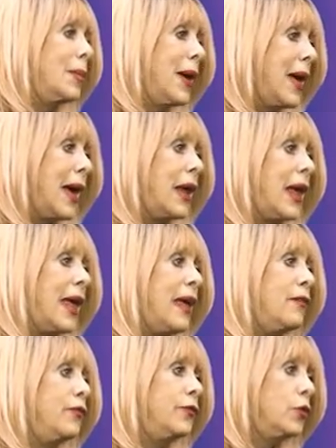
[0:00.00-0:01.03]
job, and I
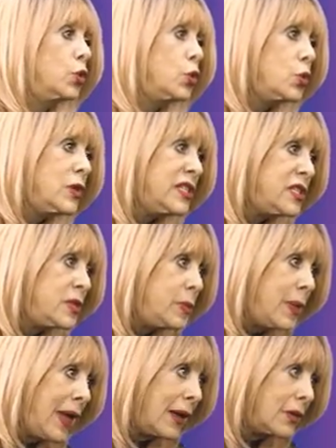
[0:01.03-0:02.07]
have full
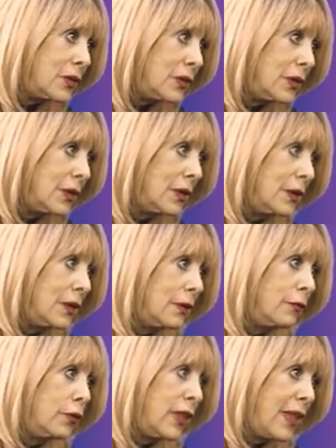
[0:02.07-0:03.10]
respect
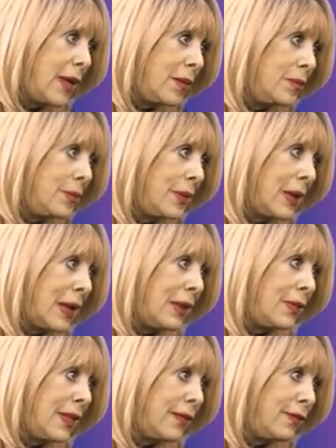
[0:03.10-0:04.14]
for them
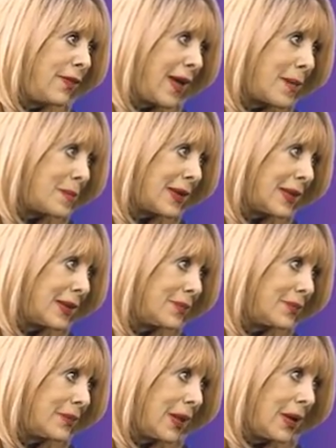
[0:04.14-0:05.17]
and their family.
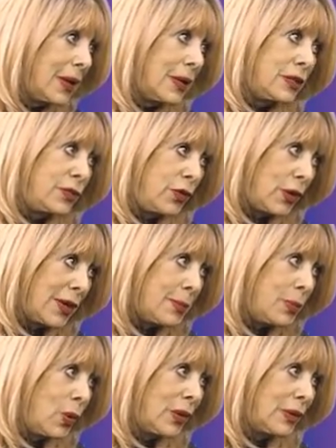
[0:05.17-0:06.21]
It's very
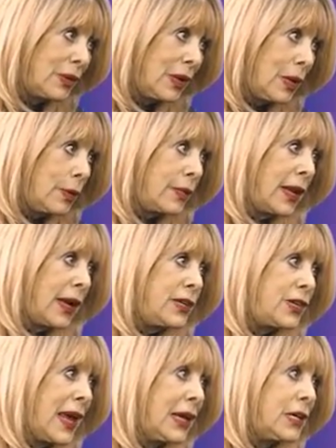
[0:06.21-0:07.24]
important that
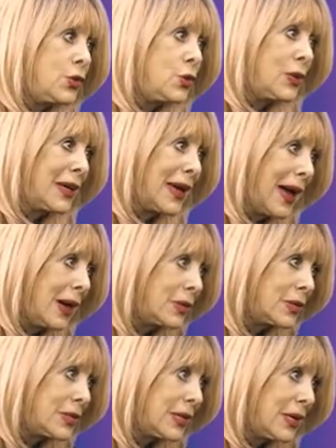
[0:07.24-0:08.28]
I take into
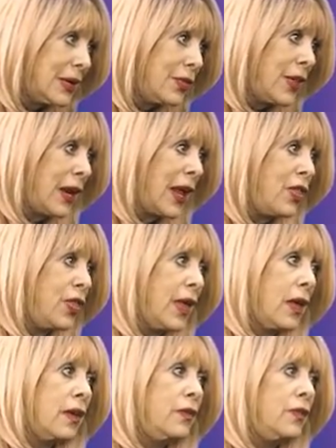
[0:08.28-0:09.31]
account that I
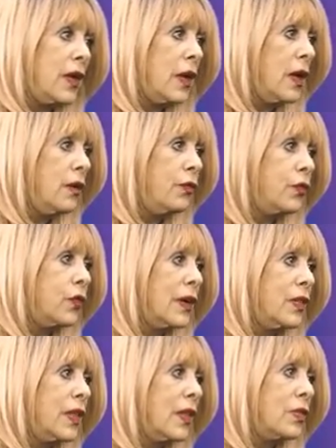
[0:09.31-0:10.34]
think of
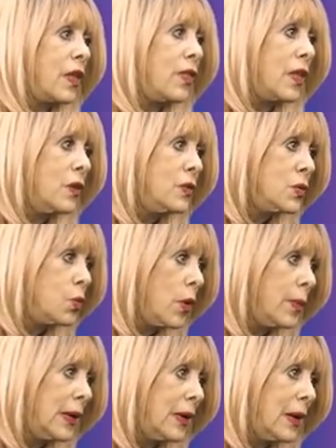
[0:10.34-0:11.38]
everything that those
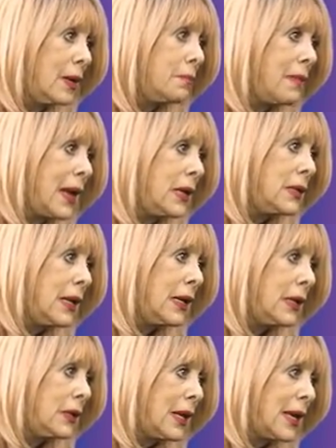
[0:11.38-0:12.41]
women may
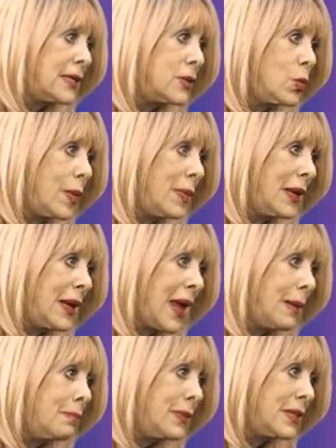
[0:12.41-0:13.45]
need as women
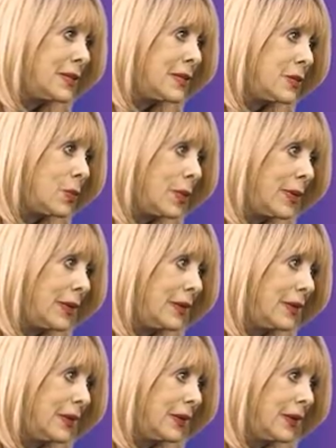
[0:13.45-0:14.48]
and businesswomen.
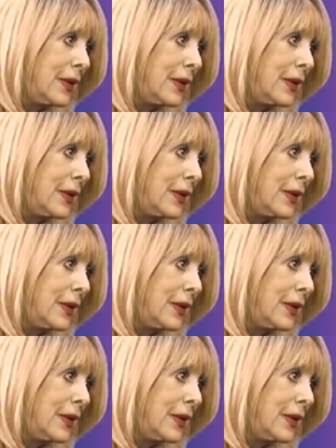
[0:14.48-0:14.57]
